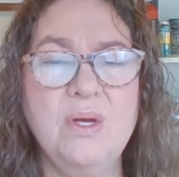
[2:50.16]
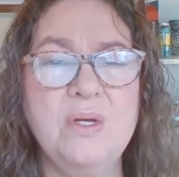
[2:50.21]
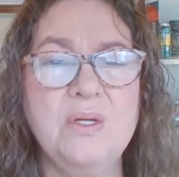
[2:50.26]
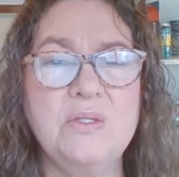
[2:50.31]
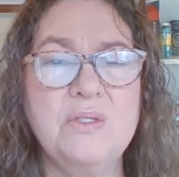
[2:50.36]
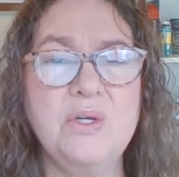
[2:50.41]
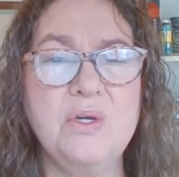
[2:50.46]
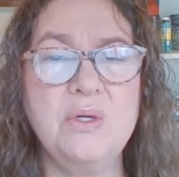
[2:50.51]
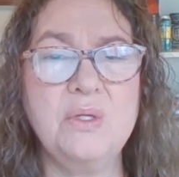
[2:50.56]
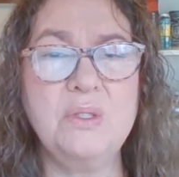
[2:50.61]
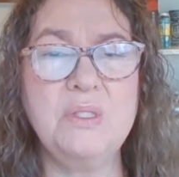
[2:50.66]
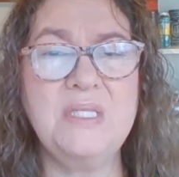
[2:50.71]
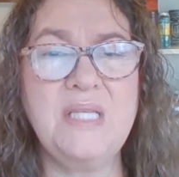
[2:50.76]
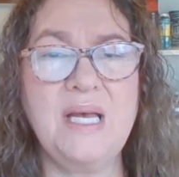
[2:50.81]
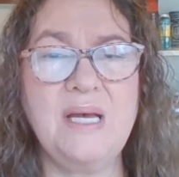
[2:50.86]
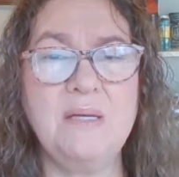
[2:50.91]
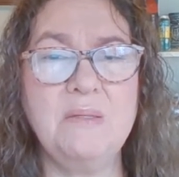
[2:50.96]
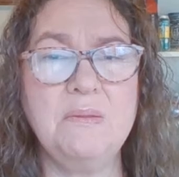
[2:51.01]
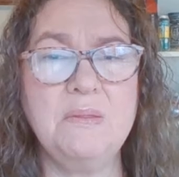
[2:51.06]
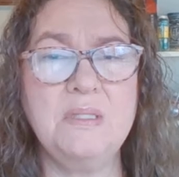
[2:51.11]
Turns
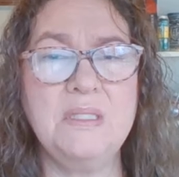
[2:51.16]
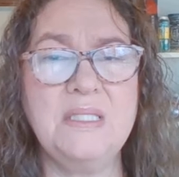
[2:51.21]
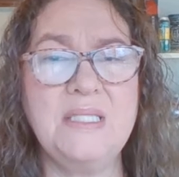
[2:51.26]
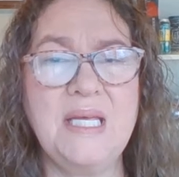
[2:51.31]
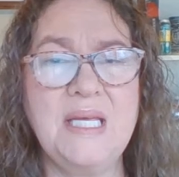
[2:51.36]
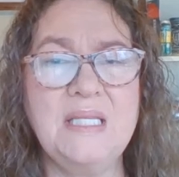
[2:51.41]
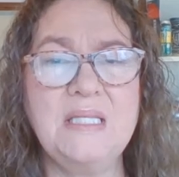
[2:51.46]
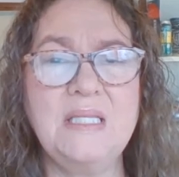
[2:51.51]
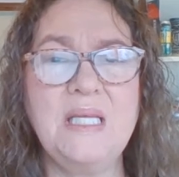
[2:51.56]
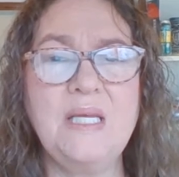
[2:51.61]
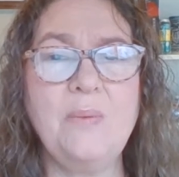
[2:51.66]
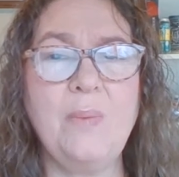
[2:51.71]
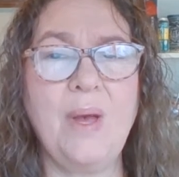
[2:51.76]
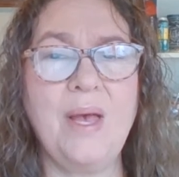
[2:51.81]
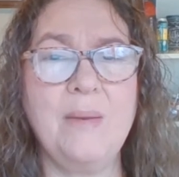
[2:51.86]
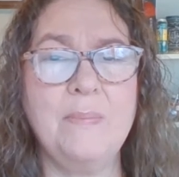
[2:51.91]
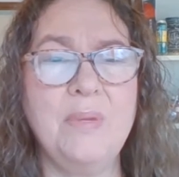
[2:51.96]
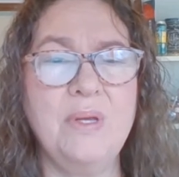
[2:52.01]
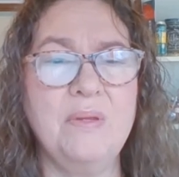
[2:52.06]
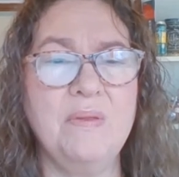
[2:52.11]
out Dan Lee
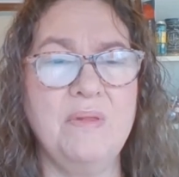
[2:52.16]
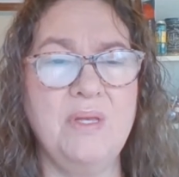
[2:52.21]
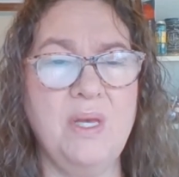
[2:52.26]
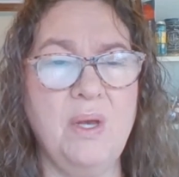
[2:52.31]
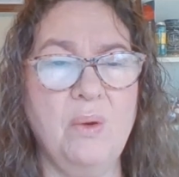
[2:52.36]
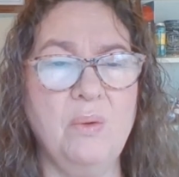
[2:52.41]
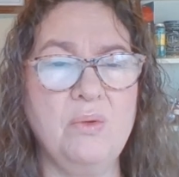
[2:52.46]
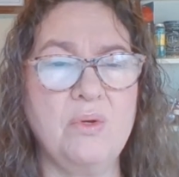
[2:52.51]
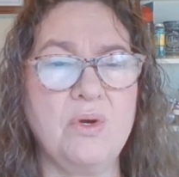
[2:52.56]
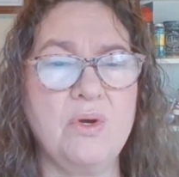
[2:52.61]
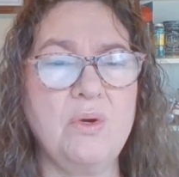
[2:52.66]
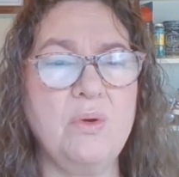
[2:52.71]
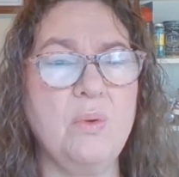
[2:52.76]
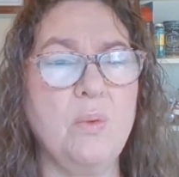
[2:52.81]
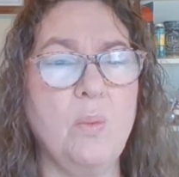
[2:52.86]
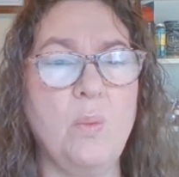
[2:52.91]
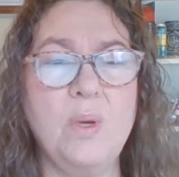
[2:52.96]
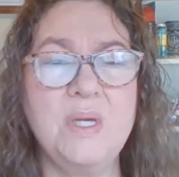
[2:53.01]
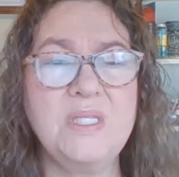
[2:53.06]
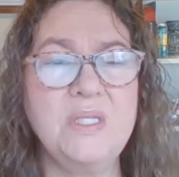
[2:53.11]
Webb, the owner,
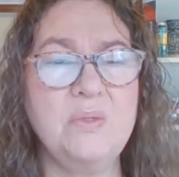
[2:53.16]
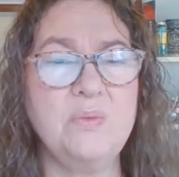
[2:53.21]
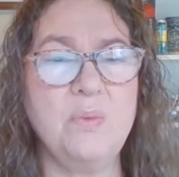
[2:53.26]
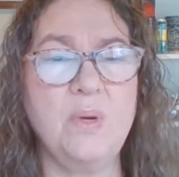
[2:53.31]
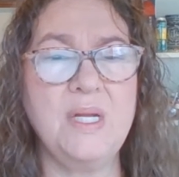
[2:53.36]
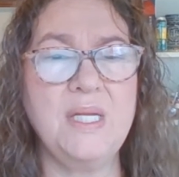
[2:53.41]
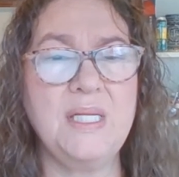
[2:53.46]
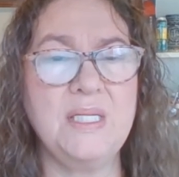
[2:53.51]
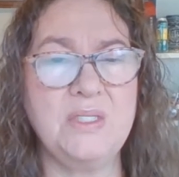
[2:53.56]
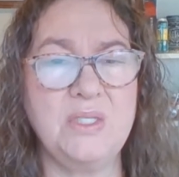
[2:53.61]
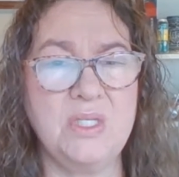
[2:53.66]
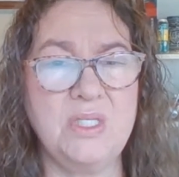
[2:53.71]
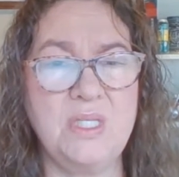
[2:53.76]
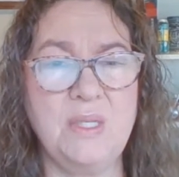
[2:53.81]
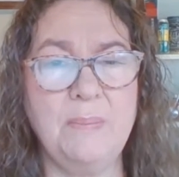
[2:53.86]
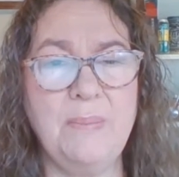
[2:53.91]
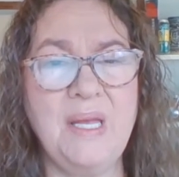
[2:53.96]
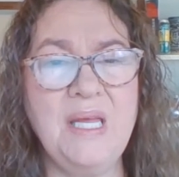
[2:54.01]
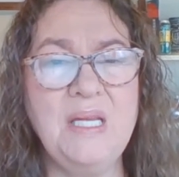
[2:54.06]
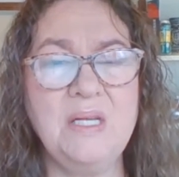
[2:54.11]
wasn't running just
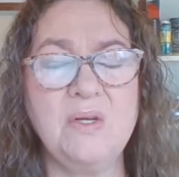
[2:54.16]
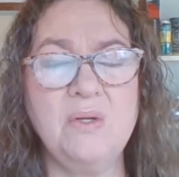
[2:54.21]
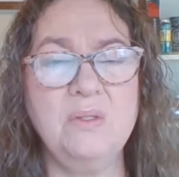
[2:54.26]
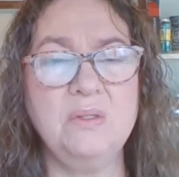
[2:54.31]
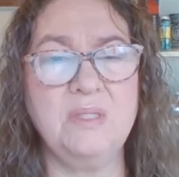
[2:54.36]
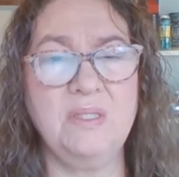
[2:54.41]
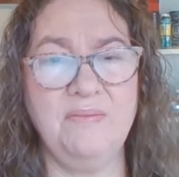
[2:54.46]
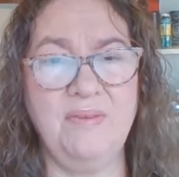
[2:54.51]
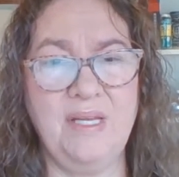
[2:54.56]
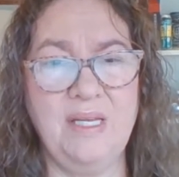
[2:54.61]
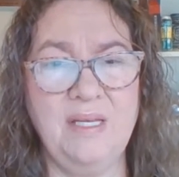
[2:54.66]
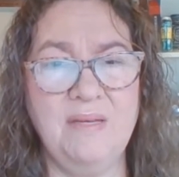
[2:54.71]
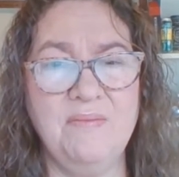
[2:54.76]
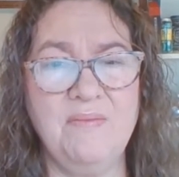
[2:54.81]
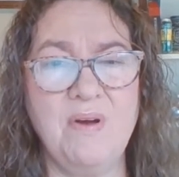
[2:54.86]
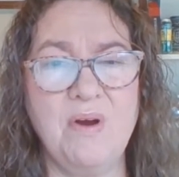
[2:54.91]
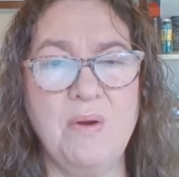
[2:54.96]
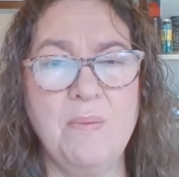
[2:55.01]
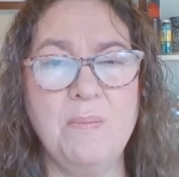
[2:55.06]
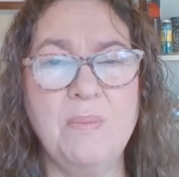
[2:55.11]
a bait cultivating
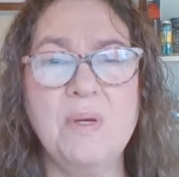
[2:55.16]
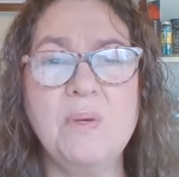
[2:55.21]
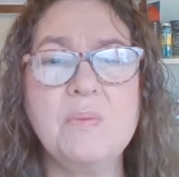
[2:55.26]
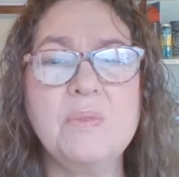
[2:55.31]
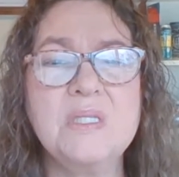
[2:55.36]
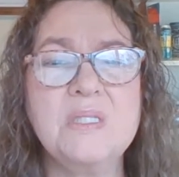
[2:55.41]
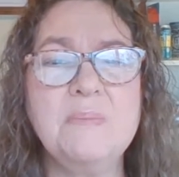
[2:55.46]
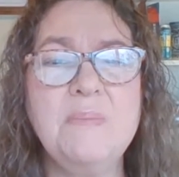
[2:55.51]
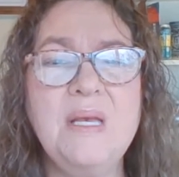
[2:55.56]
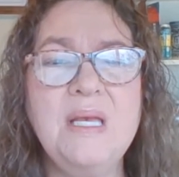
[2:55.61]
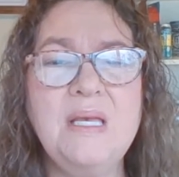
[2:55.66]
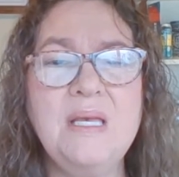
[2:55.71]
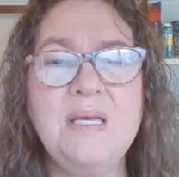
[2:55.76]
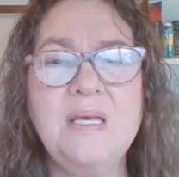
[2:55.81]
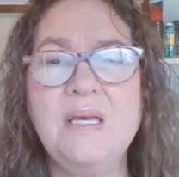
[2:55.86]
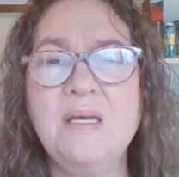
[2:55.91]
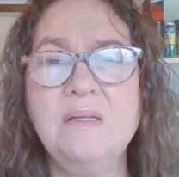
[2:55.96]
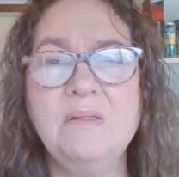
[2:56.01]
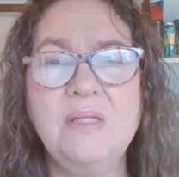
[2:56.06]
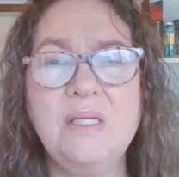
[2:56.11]
farm, but was
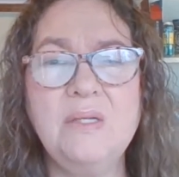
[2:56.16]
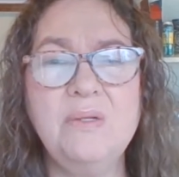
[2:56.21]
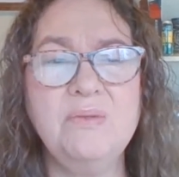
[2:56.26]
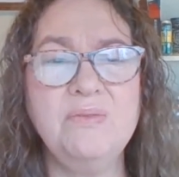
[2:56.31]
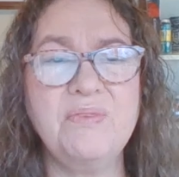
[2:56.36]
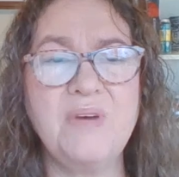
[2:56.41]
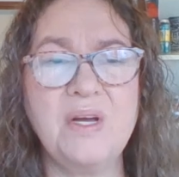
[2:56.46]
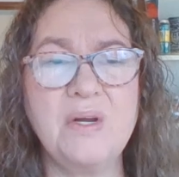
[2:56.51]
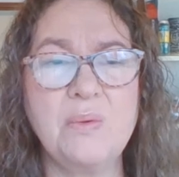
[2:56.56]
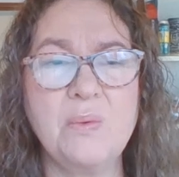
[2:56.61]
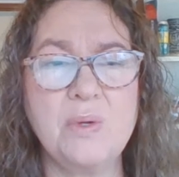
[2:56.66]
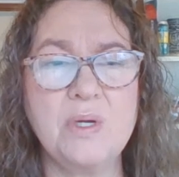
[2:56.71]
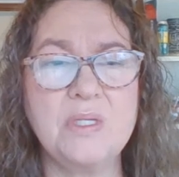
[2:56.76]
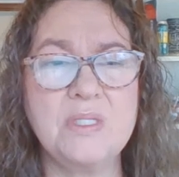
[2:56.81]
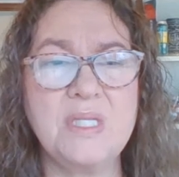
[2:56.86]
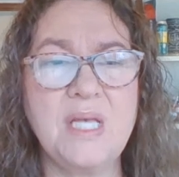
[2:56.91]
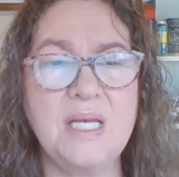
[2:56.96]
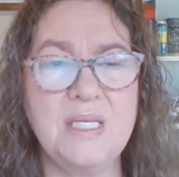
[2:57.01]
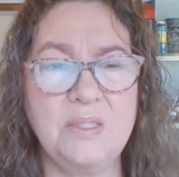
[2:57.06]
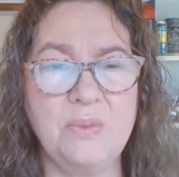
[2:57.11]
making illegal
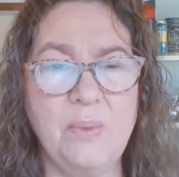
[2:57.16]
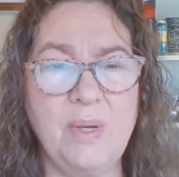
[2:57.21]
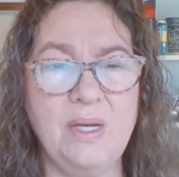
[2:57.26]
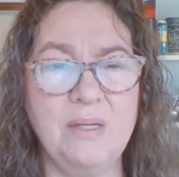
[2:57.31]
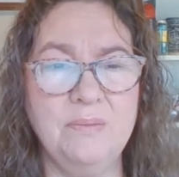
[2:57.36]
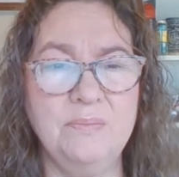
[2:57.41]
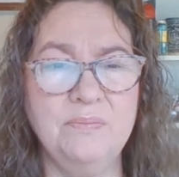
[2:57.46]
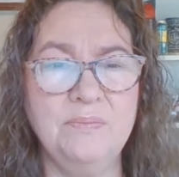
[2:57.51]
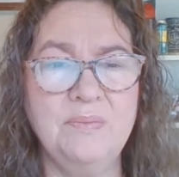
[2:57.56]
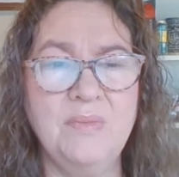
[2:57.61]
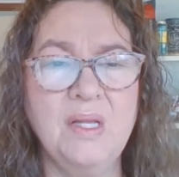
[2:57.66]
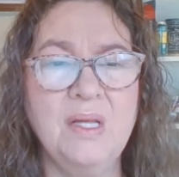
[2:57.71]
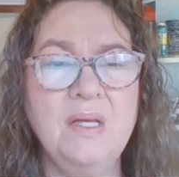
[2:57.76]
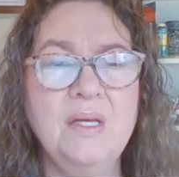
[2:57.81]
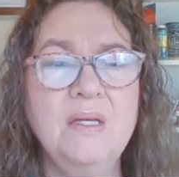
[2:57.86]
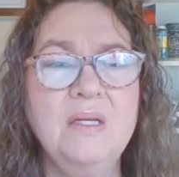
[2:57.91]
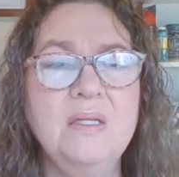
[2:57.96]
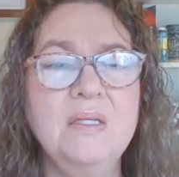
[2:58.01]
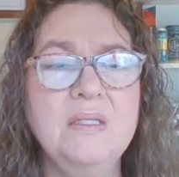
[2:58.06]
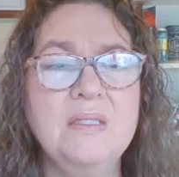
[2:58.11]
fireworks as well.
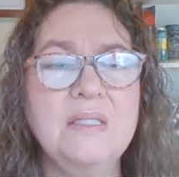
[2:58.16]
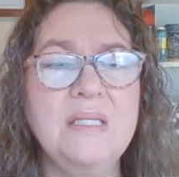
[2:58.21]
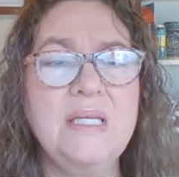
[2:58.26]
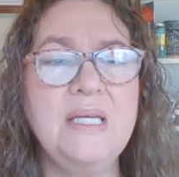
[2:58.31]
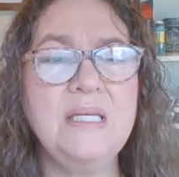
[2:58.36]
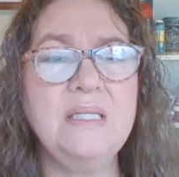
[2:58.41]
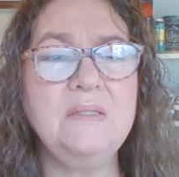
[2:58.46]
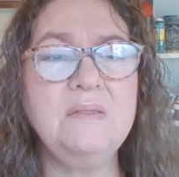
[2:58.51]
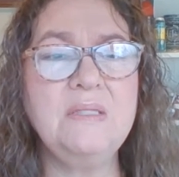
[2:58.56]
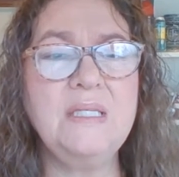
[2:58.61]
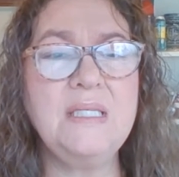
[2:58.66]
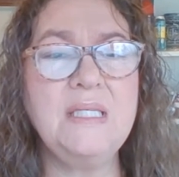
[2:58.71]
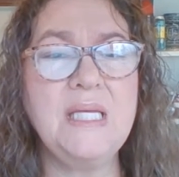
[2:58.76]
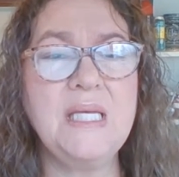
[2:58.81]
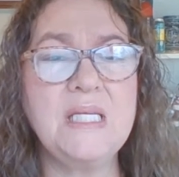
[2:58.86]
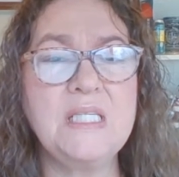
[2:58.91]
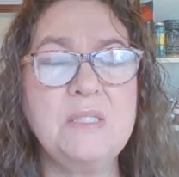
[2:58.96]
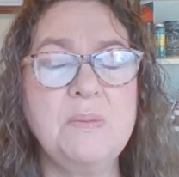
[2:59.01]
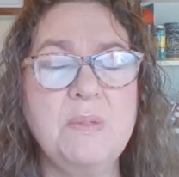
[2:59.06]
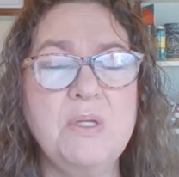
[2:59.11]
Killed in the
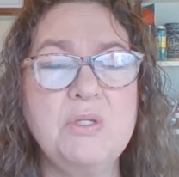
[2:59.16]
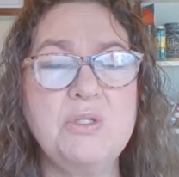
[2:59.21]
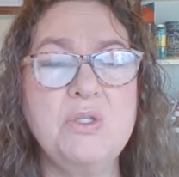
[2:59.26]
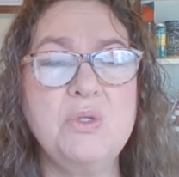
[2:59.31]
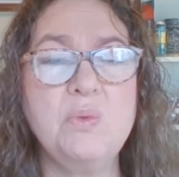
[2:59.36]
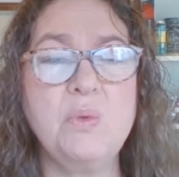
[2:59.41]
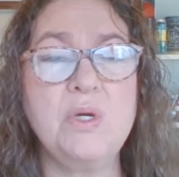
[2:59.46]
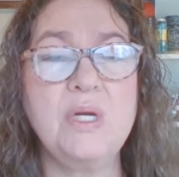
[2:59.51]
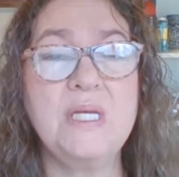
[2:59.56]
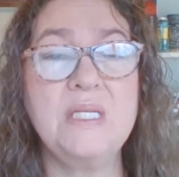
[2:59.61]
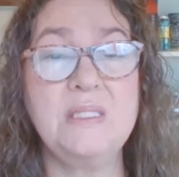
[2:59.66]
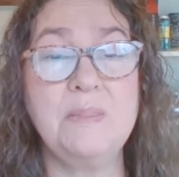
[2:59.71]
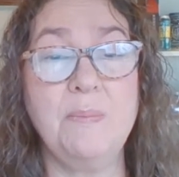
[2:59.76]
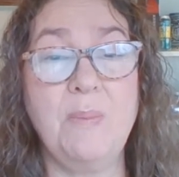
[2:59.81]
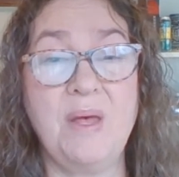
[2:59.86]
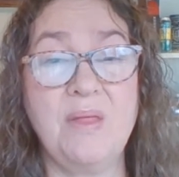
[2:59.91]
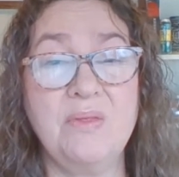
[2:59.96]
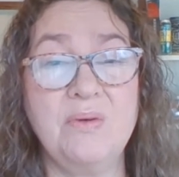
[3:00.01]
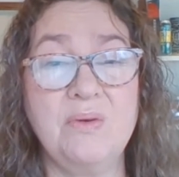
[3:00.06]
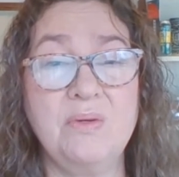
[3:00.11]
explosion were his
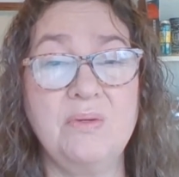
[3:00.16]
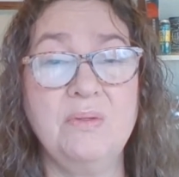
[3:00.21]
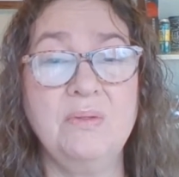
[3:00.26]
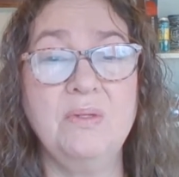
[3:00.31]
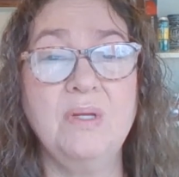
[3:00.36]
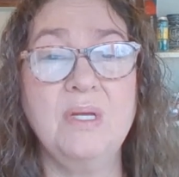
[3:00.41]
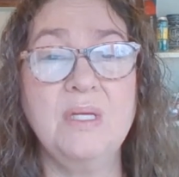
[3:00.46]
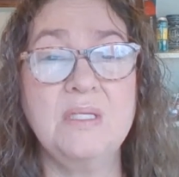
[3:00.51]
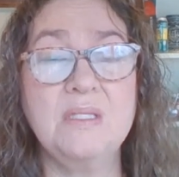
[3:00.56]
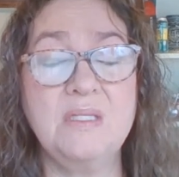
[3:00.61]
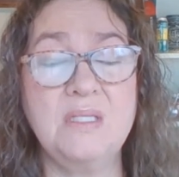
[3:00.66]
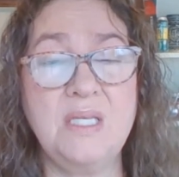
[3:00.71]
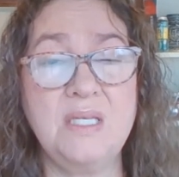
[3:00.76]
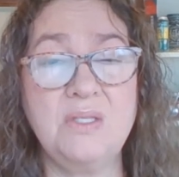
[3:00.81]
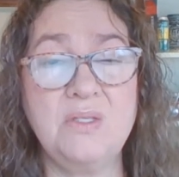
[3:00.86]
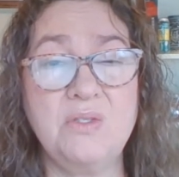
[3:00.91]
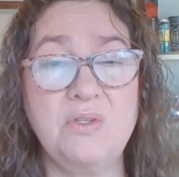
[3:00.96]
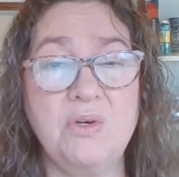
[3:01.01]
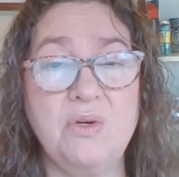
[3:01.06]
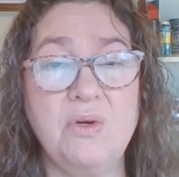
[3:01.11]
mother,
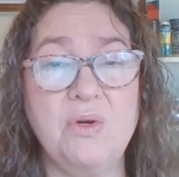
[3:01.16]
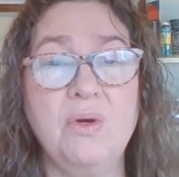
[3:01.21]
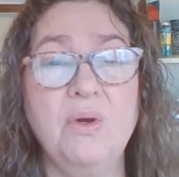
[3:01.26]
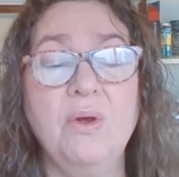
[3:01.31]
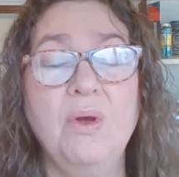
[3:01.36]
sister,